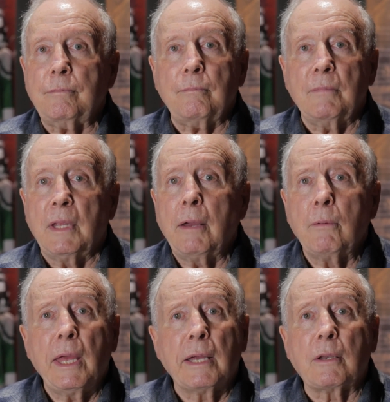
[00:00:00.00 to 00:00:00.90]
Yeah,
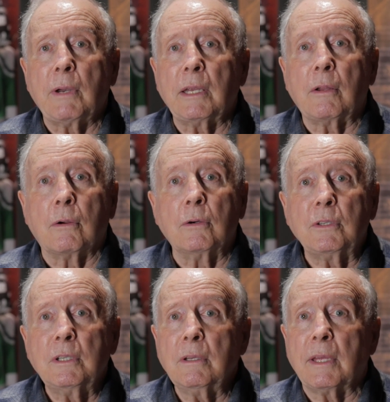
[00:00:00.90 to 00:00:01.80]
we had Greg
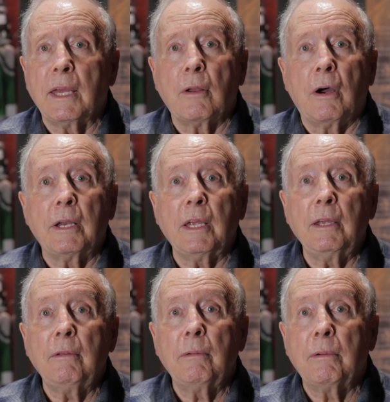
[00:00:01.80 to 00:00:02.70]
coaching, Ken
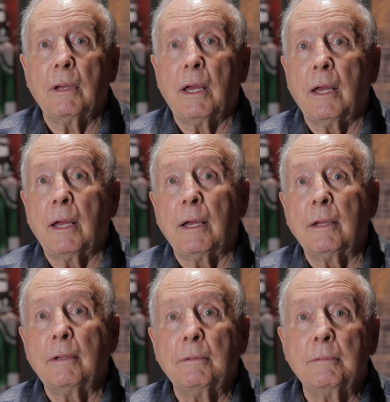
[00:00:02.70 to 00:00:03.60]
Audie.
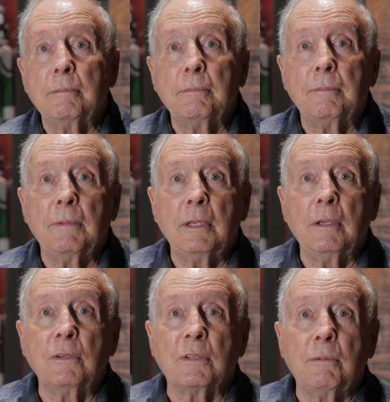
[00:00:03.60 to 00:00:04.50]
He
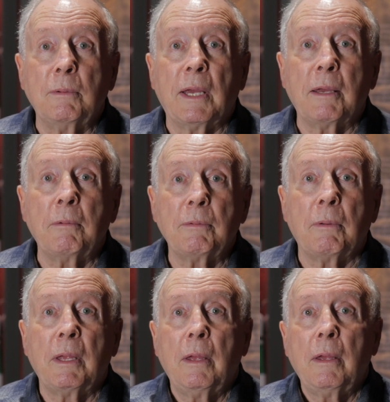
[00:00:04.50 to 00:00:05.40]
used to be, I was
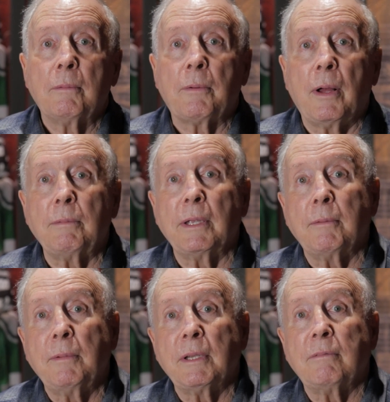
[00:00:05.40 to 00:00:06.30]
probably a
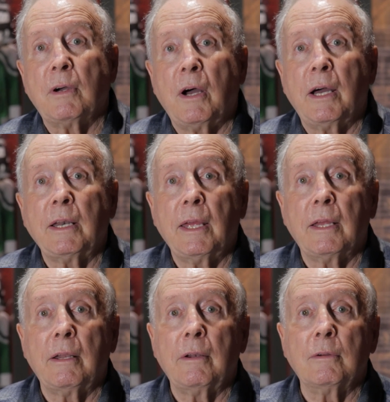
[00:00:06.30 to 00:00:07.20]
bit of a
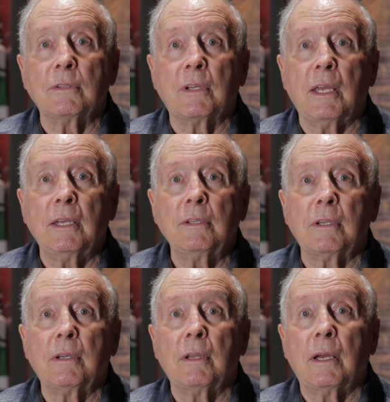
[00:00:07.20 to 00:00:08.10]
hothead in those days,
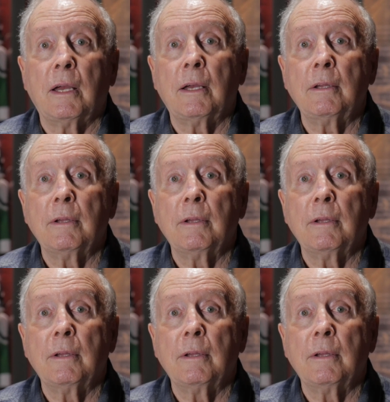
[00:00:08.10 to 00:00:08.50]
and